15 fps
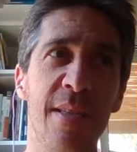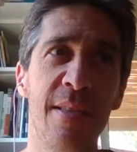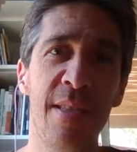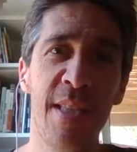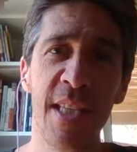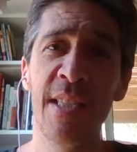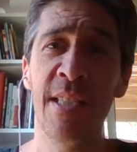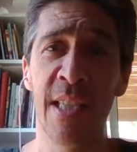
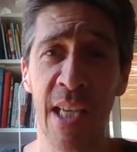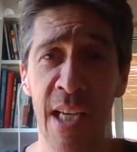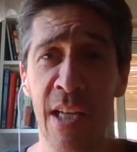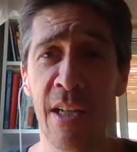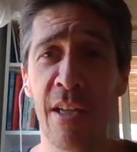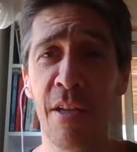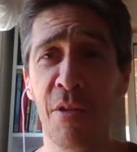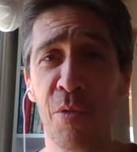this
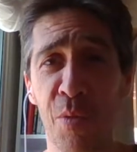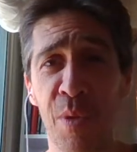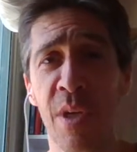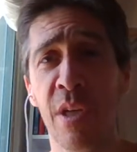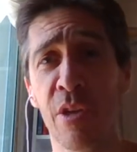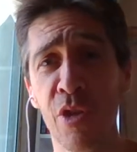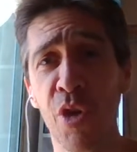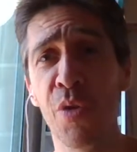hell
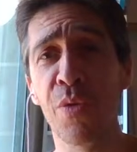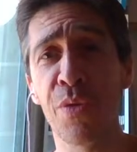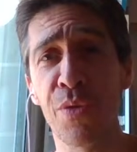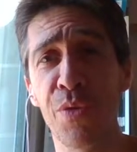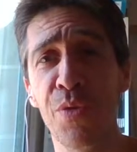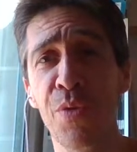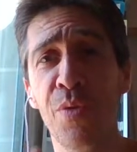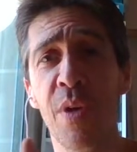will go
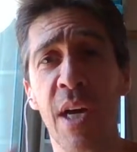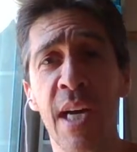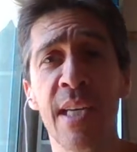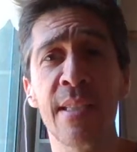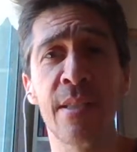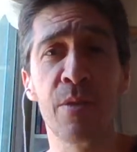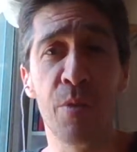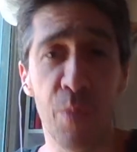through
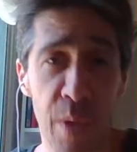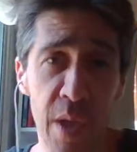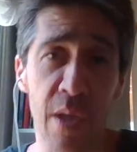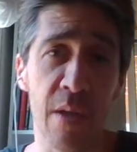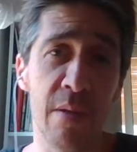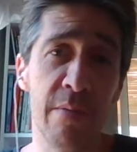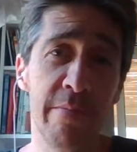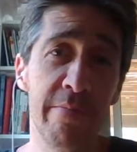as
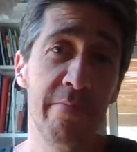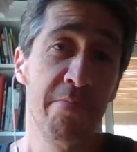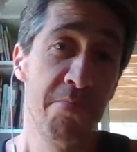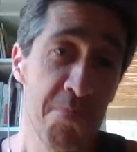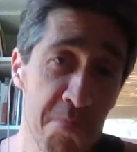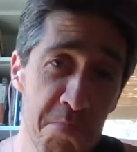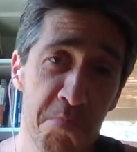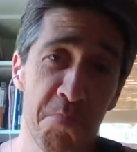well
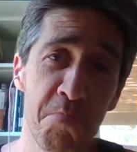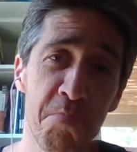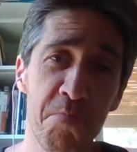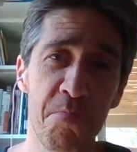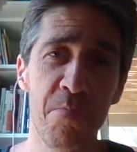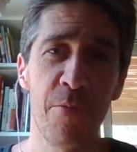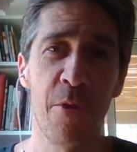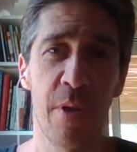
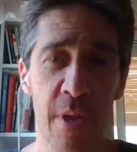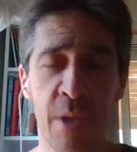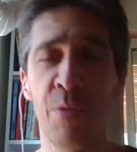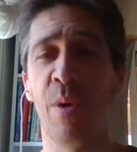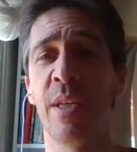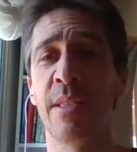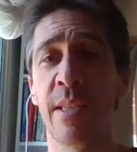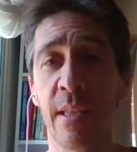in
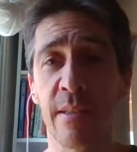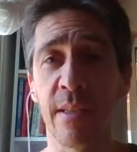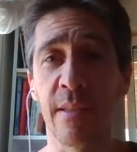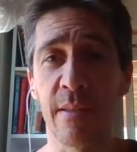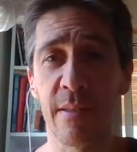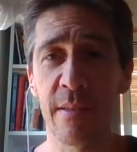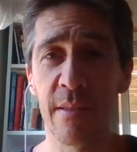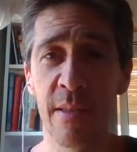one sentence.
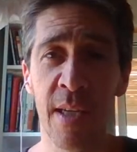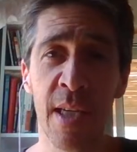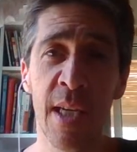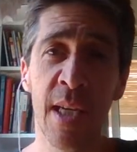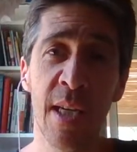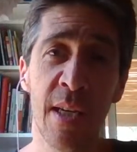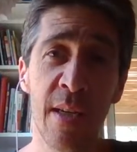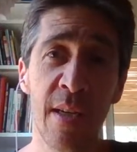
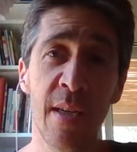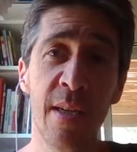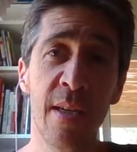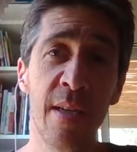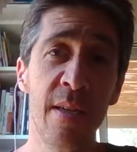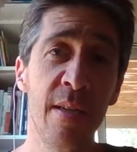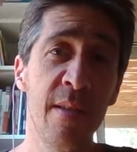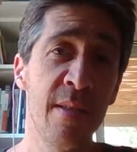
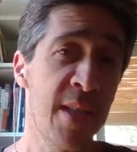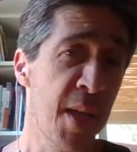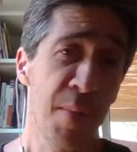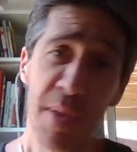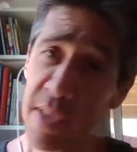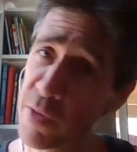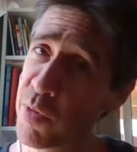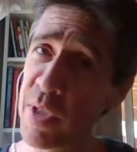Same
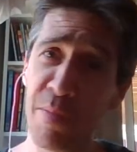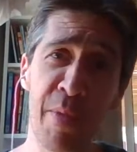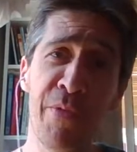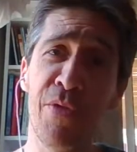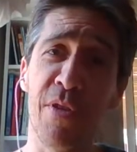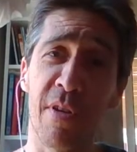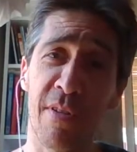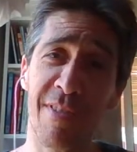as the one
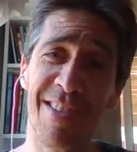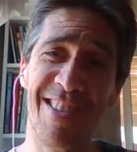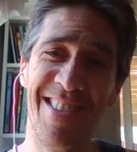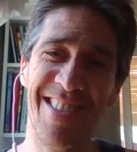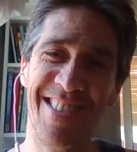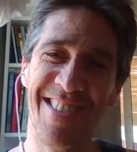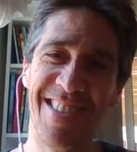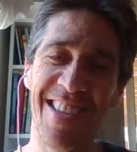before,
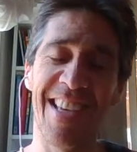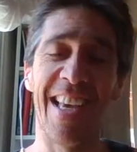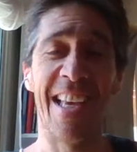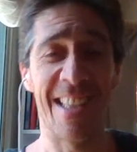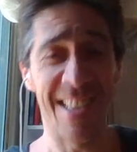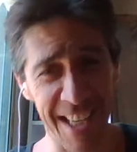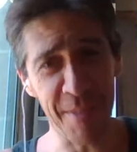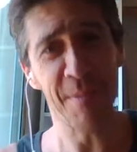
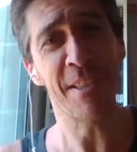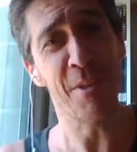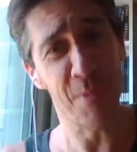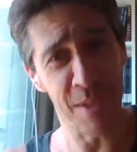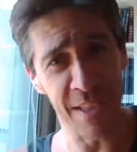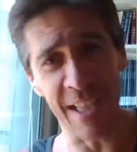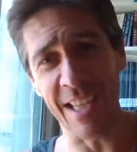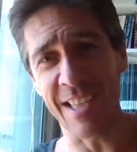and same as the one